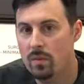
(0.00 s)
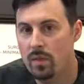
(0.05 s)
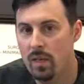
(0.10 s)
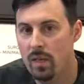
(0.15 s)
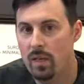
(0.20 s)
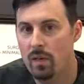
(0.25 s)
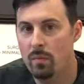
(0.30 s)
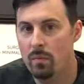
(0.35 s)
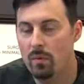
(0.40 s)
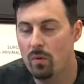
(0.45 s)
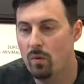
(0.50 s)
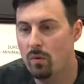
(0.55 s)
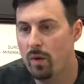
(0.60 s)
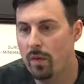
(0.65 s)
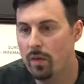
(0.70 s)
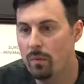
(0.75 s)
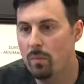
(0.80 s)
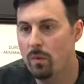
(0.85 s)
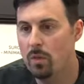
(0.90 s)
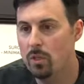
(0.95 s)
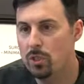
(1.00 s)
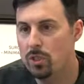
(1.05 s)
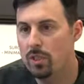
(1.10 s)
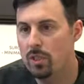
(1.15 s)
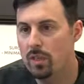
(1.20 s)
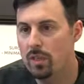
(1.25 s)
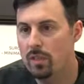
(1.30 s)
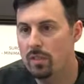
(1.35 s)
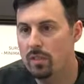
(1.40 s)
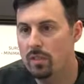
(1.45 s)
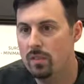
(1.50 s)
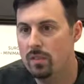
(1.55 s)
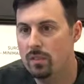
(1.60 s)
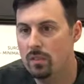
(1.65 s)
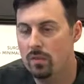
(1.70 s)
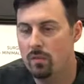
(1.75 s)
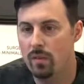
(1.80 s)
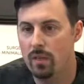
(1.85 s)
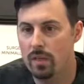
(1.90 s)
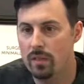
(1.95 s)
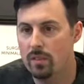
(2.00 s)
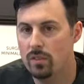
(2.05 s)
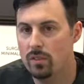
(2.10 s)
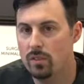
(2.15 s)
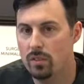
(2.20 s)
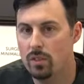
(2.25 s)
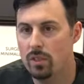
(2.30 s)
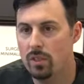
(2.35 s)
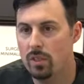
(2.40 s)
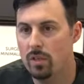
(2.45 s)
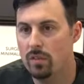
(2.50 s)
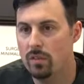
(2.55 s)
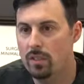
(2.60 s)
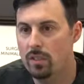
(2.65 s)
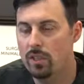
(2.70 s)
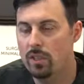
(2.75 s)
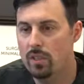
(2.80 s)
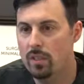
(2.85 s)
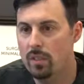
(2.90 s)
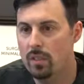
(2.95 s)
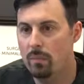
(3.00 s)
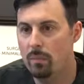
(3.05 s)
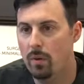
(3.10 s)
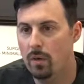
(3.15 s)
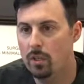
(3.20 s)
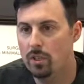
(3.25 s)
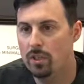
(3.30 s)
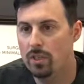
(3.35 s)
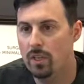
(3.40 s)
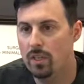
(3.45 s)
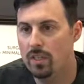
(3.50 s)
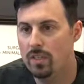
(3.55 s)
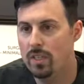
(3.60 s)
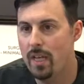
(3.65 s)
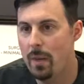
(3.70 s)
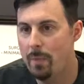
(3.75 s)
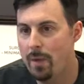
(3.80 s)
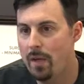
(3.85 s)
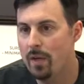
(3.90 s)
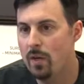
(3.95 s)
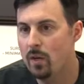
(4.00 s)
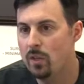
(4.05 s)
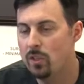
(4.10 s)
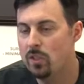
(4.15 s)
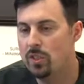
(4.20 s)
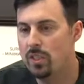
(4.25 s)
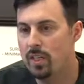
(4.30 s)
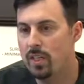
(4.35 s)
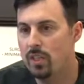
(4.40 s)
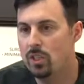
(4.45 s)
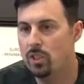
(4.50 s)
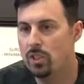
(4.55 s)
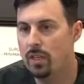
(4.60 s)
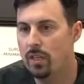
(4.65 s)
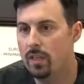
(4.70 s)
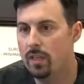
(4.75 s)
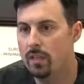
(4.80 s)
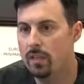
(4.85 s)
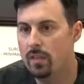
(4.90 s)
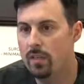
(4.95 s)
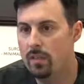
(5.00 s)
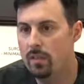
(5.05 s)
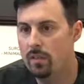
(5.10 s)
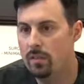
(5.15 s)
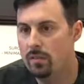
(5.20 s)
Okay, I'm Greg Marchand. Greg is Greg, and Marchand is Marchand.